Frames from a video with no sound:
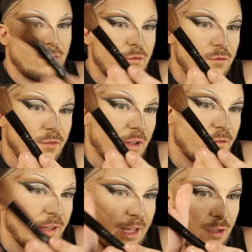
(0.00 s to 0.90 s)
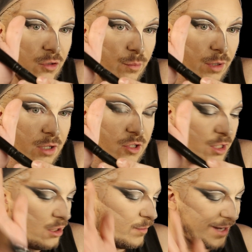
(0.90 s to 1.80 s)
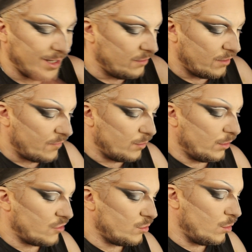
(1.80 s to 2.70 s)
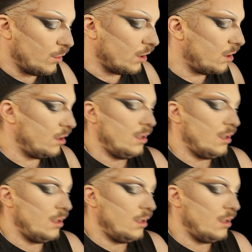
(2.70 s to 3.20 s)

fluffy angled brush here, but any fluffy brush will work.